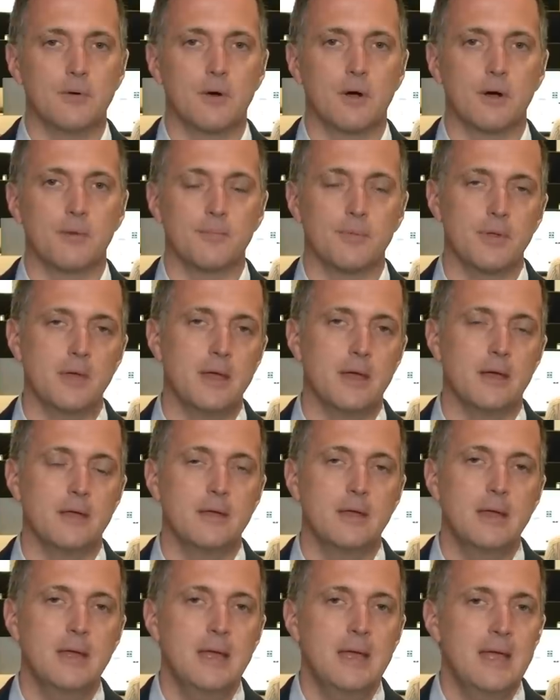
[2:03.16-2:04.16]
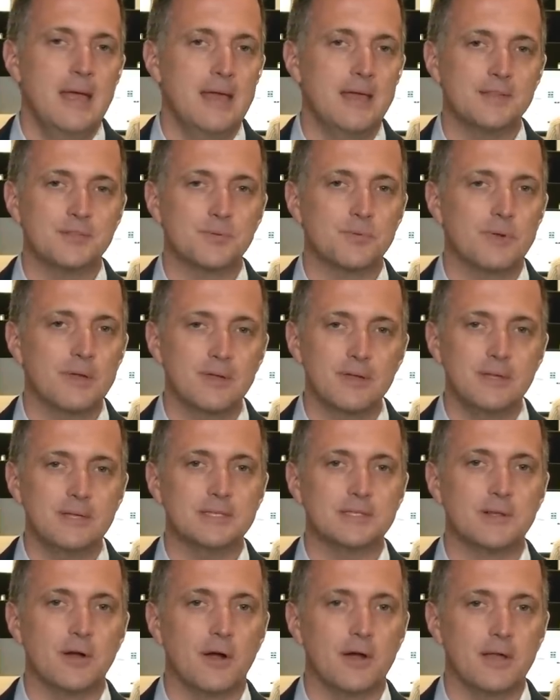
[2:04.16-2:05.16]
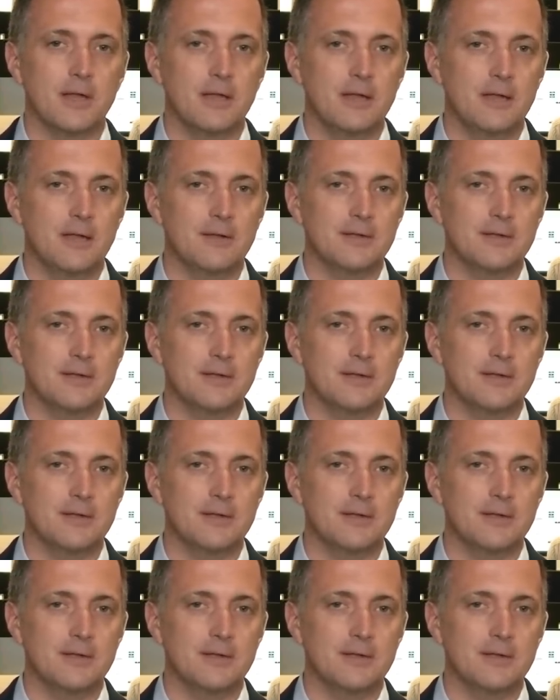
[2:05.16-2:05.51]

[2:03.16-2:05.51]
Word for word: our plan. And it's really starting.